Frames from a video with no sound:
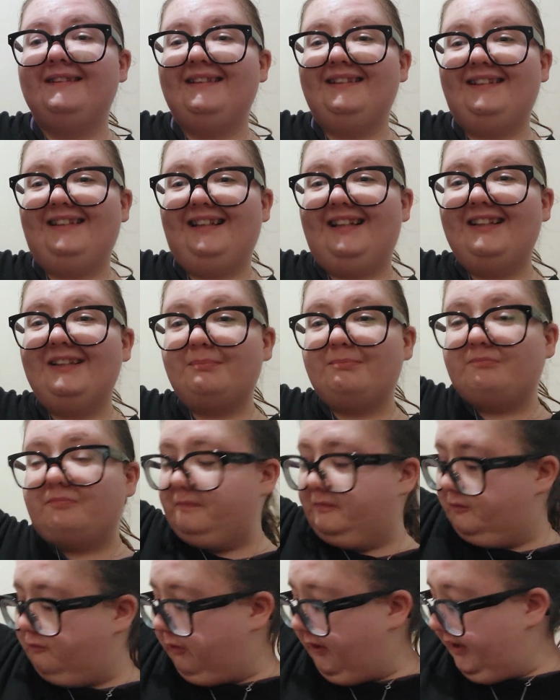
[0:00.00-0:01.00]

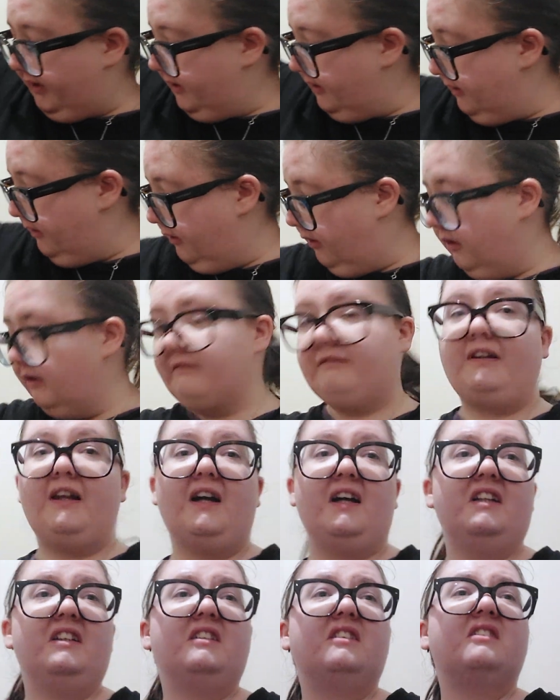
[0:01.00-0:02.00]
That's quite a lot of
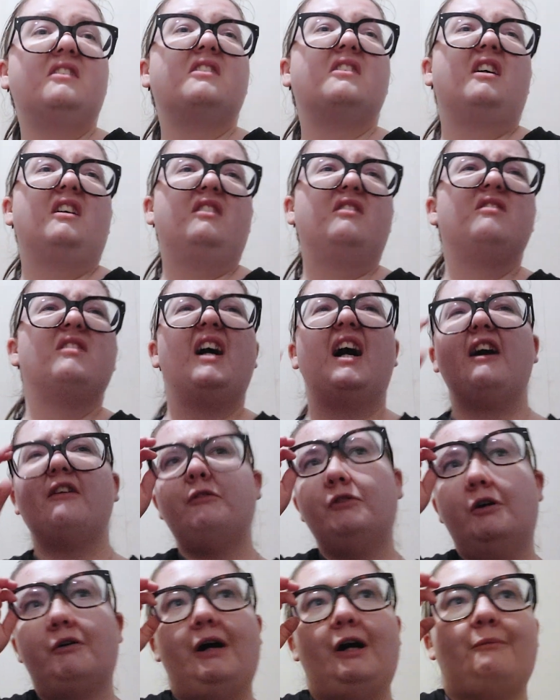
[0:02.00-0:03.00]
lights. I don't
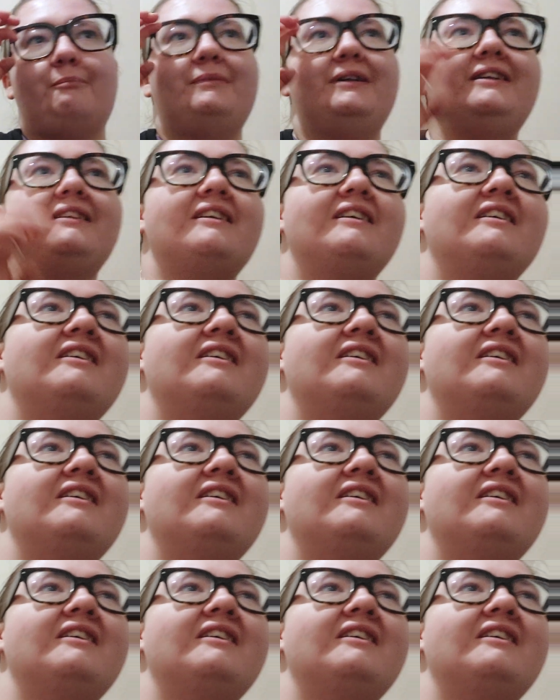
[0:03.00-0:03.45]
know how big they